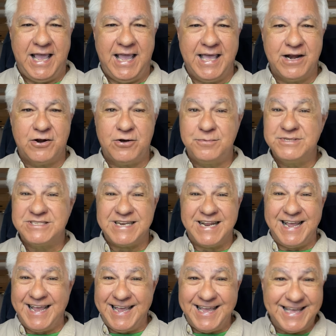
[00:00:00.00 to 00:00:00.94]
and
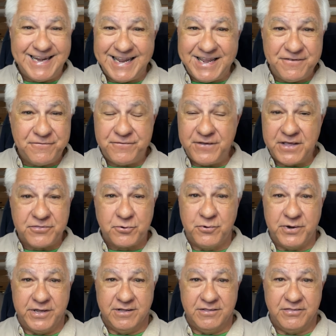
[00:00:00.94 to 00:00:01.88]
almost any fifth
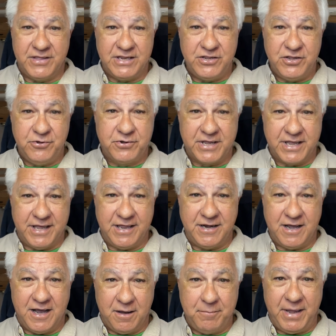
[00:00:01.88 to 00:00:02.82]
wheel that you
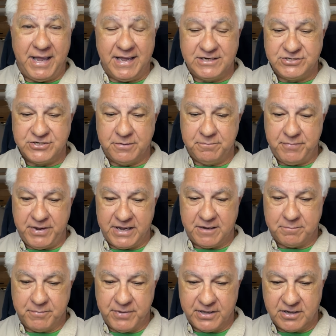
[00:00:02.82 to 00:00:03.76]
can imagine
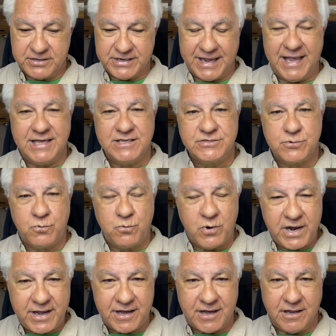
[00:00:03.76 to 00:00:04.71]
being built as
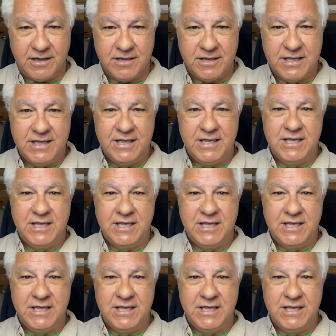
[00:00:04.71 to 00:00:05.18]
well.